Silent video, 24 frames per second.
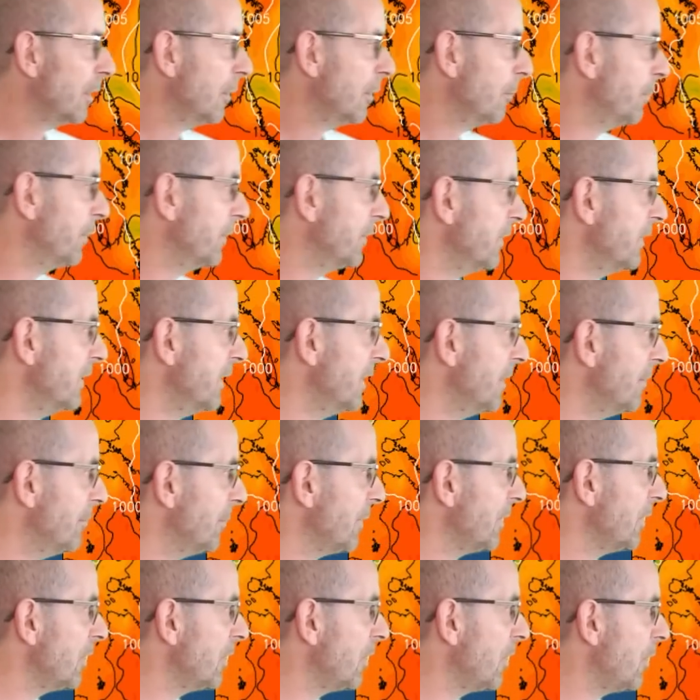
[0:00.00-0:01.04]
but a
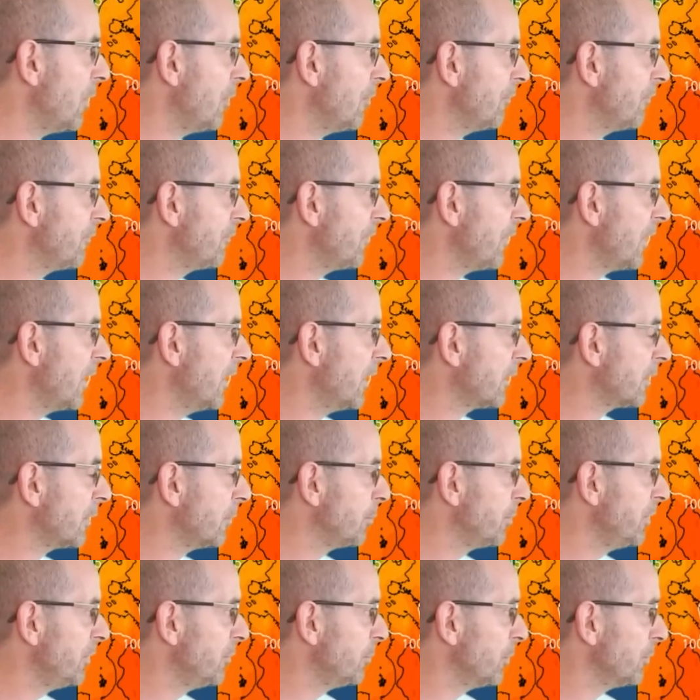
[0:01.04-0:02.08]
number of
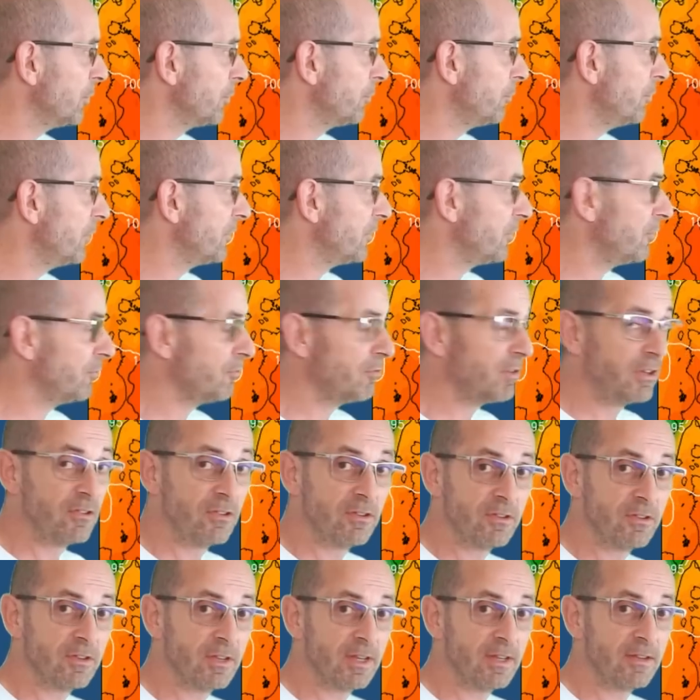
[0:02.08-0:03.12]
computer model runs in
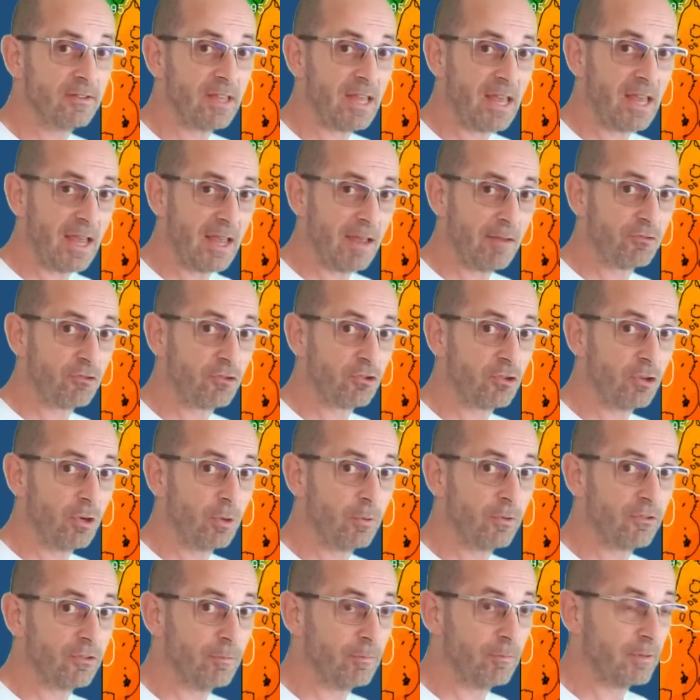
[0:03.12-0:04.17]
recent days have
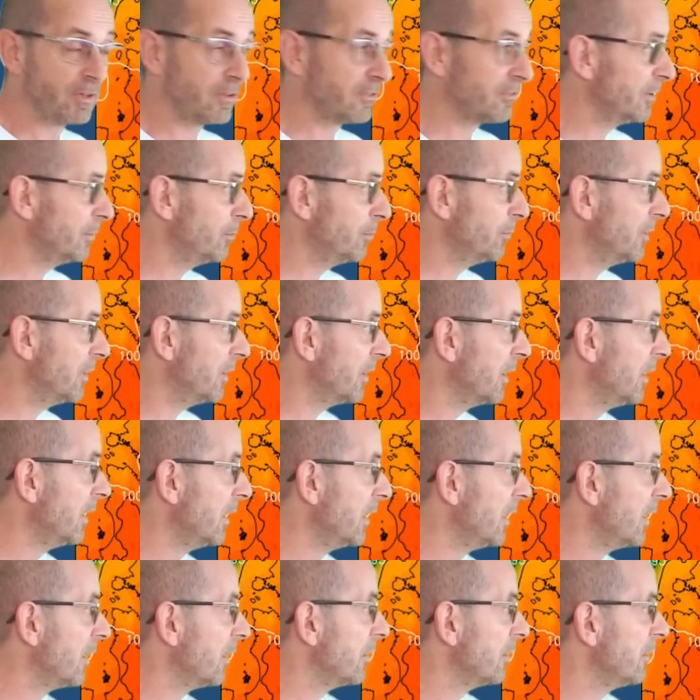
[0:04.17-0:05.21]
shown something similar.
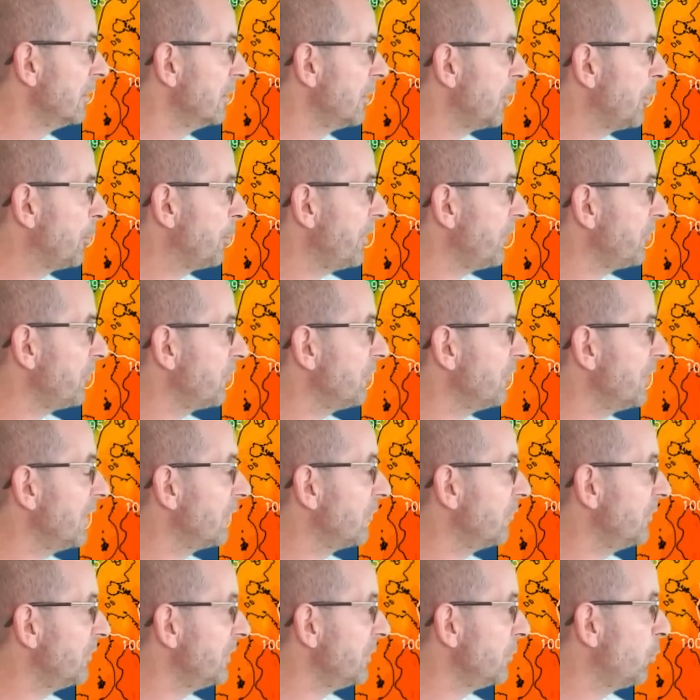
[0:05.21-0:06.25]
Low pressure air
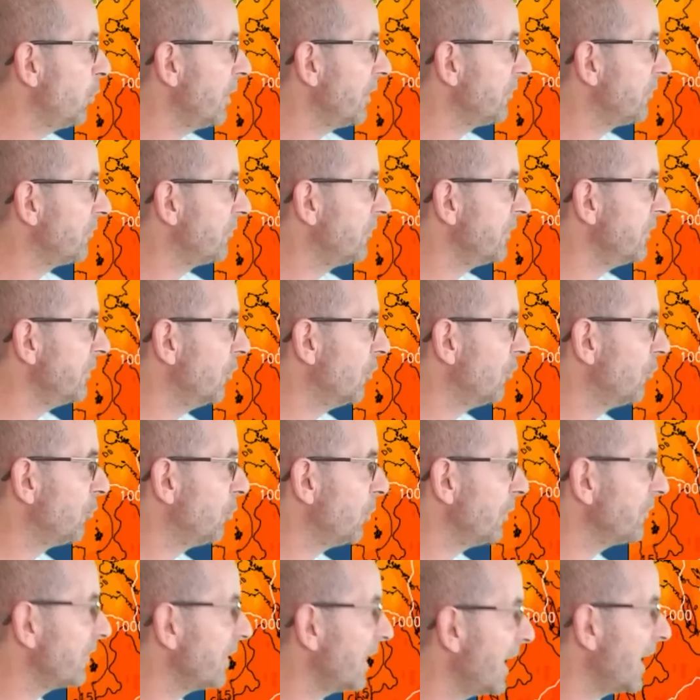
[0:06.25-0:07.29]
to the west, the
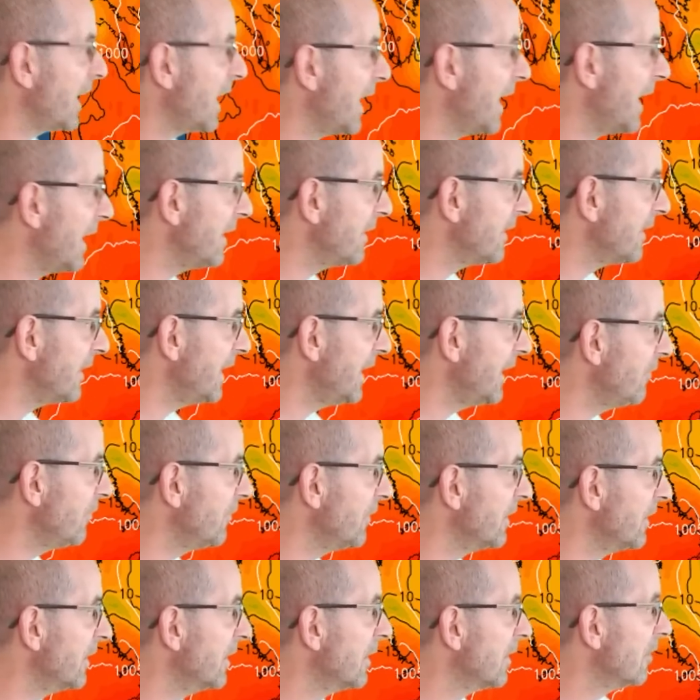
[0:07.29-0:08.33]
northwest, and ahead of
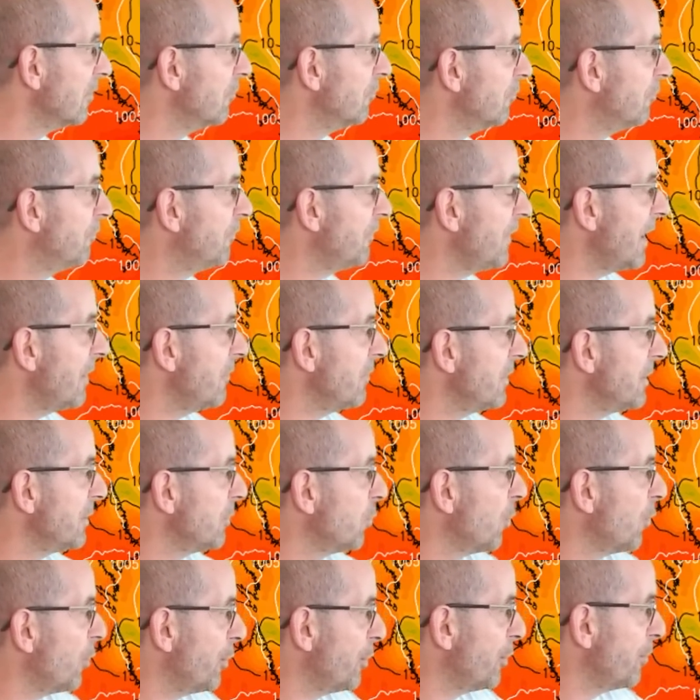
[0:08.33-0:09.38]
it very
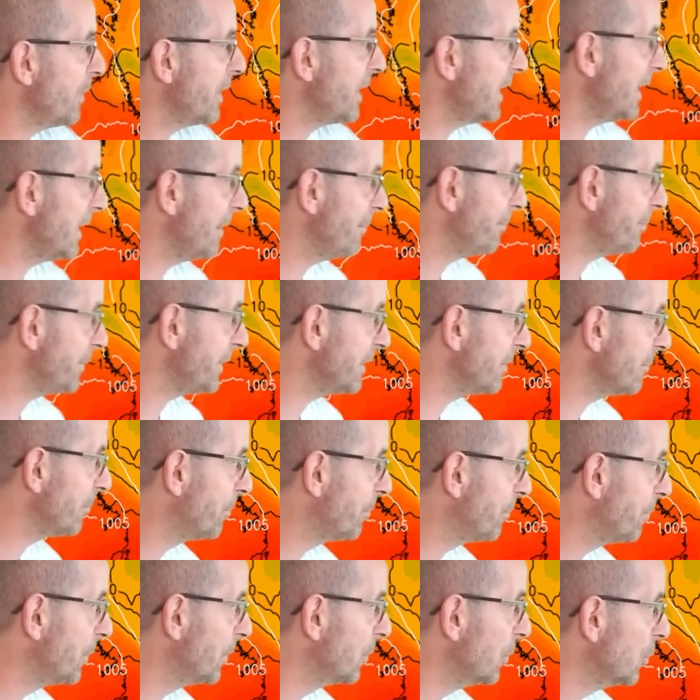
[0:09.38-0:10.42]
warm air being
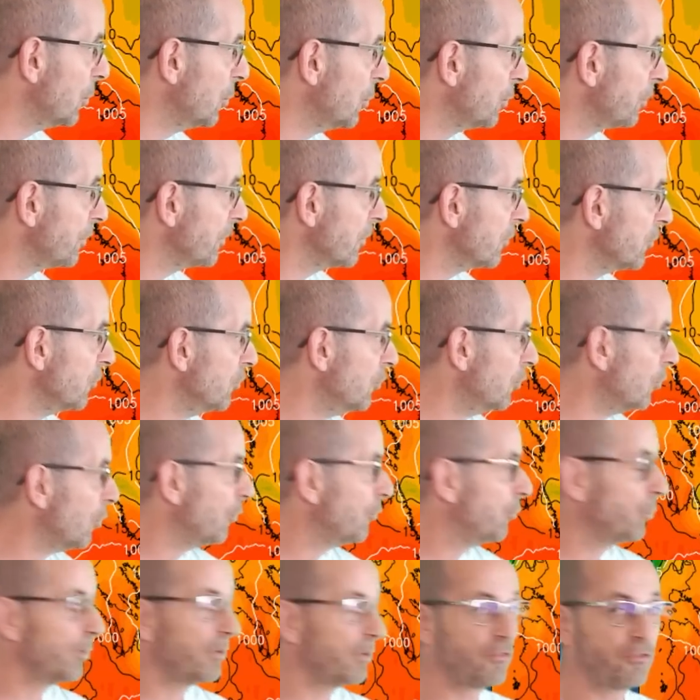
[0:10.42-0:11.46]
pulled
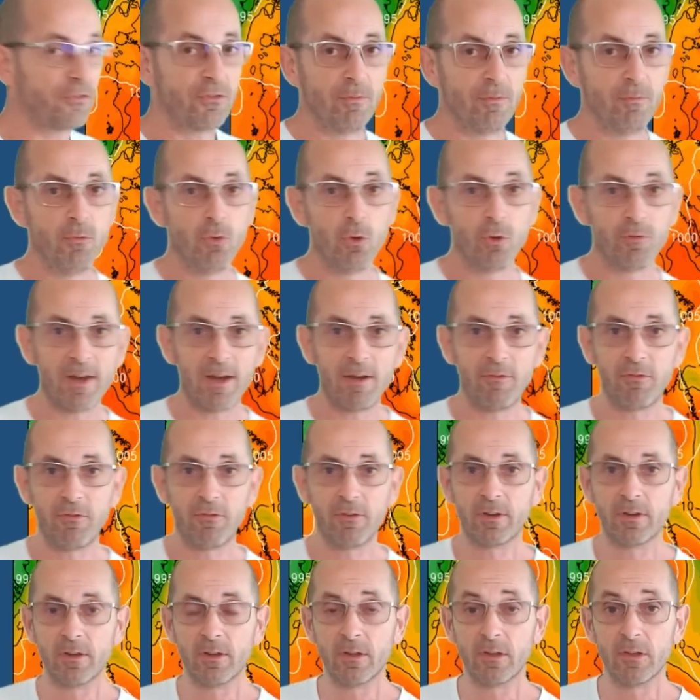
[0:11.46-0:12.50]
northwards from North
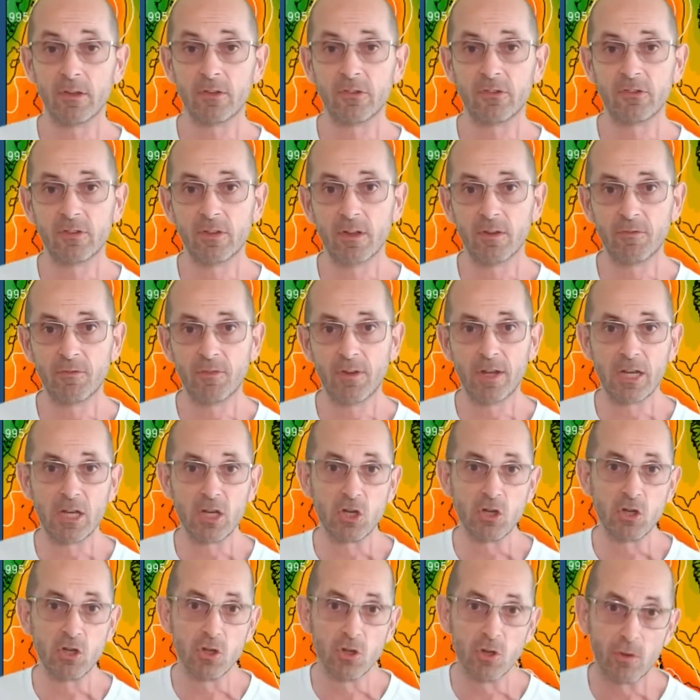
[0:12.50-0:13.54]
Africa, southern
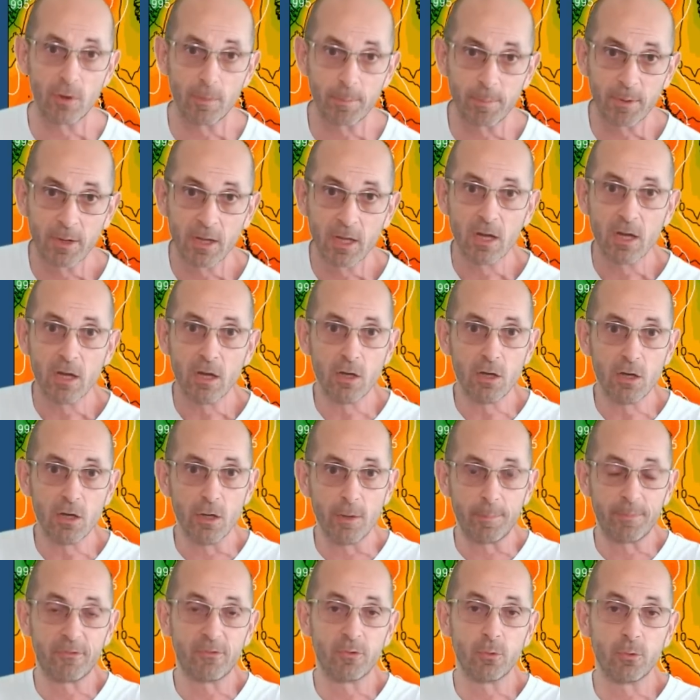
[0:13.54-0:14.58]
Europe,
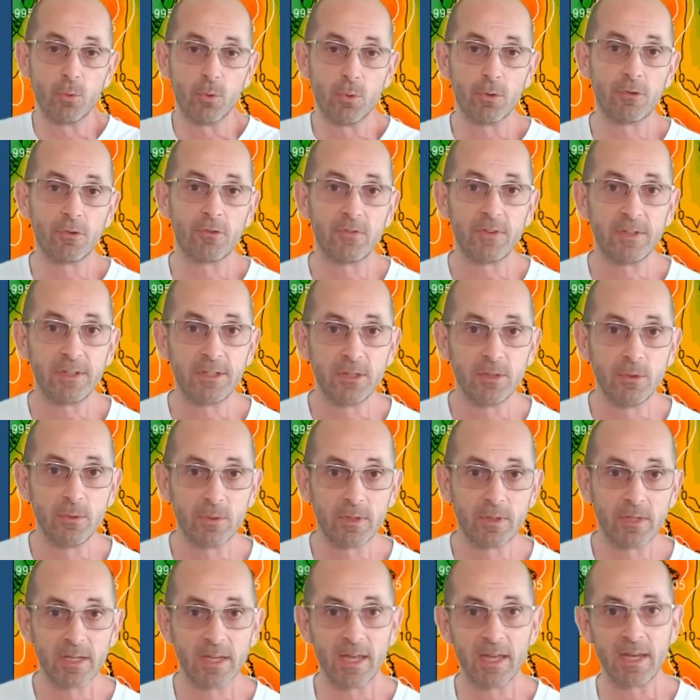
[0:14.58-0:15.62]
up towards the
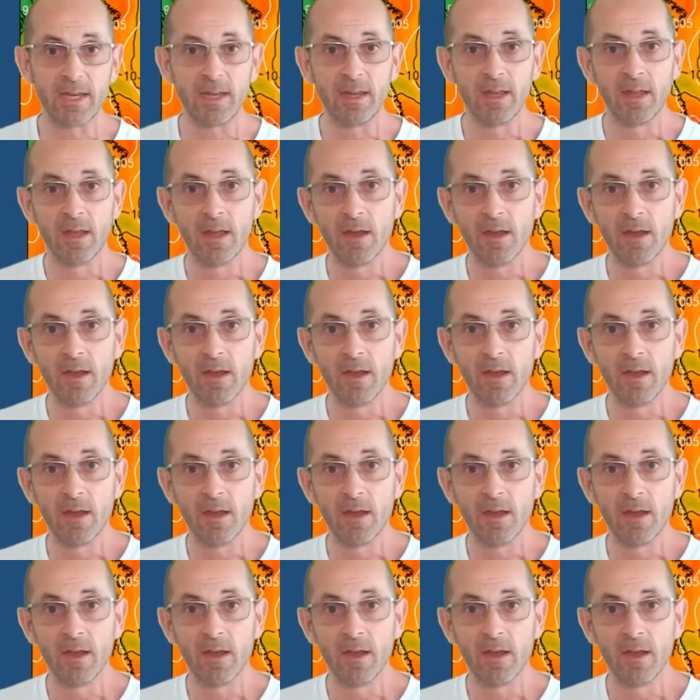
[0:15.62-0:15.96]
UK.